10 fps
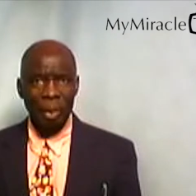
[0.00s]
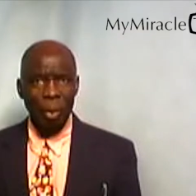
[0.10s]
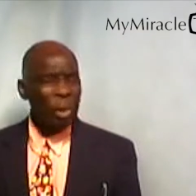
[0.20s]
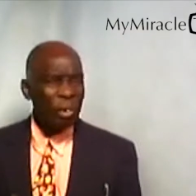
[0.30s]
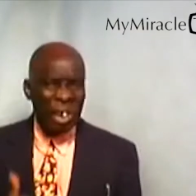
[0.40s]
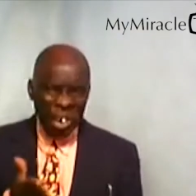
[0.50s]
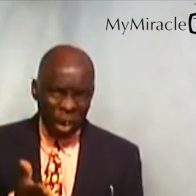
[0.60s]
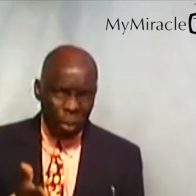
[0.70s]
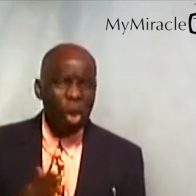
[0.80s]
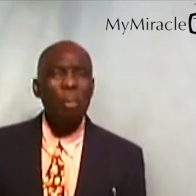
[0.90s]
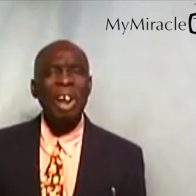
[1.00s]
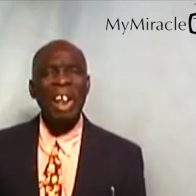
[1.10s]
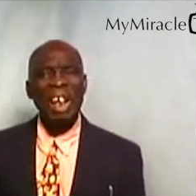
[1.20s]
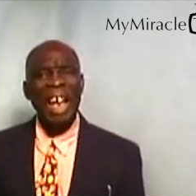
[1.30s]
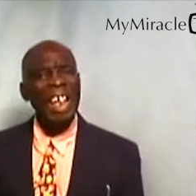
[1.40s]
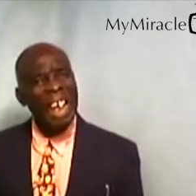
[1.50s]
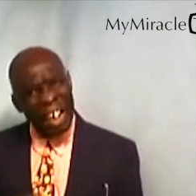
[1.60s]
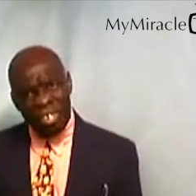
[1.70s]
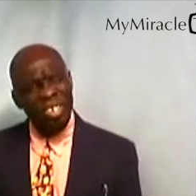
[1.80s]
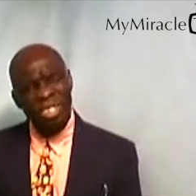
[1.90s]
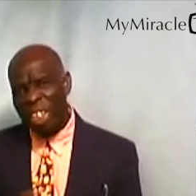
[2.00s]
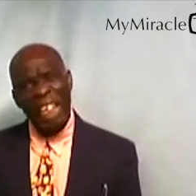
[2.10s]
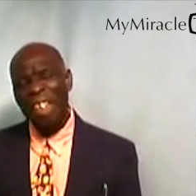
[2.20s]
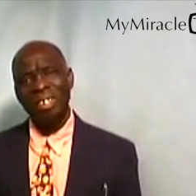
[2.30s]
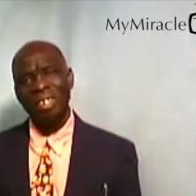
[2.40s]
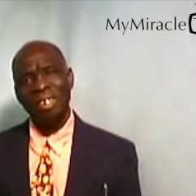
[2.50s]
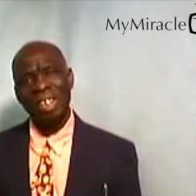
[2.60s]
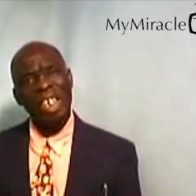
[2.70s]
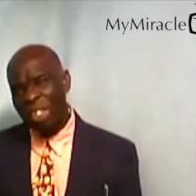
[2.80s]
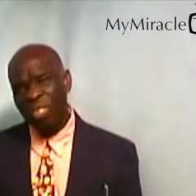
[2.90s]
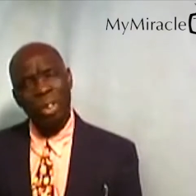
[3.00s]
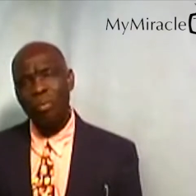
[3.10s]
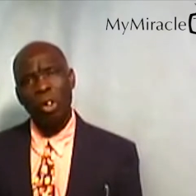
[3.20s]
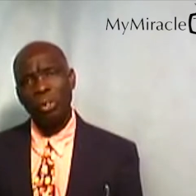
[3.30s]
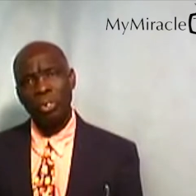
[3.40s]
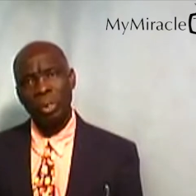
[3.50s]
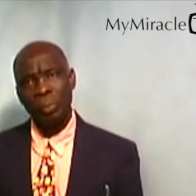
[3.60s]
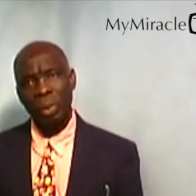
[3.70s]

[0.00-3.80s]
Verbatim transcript: We read in the book of Malachi, God says he hates it. He hates divorce.